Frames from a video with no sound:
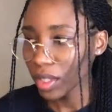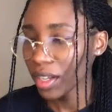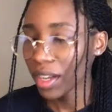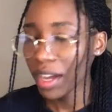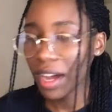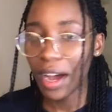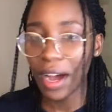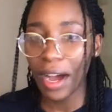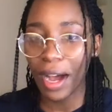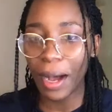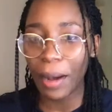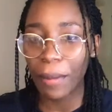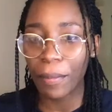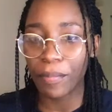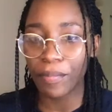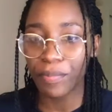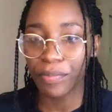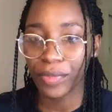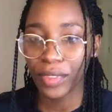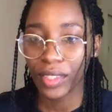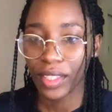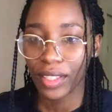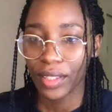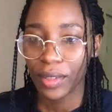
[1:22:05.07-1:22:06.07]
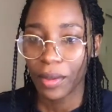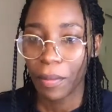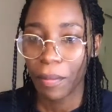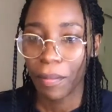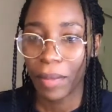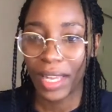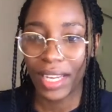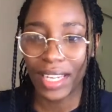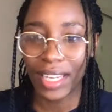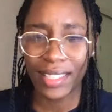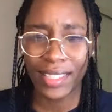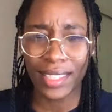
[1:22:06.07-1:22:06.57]

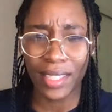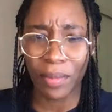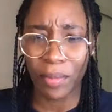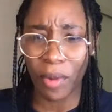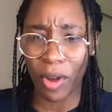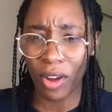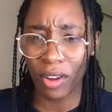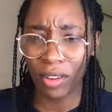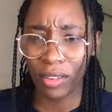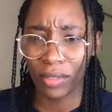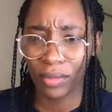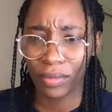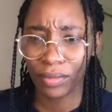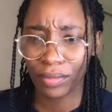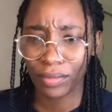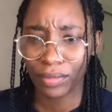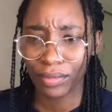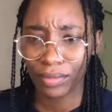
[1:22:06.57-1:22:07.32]
Belíssimo.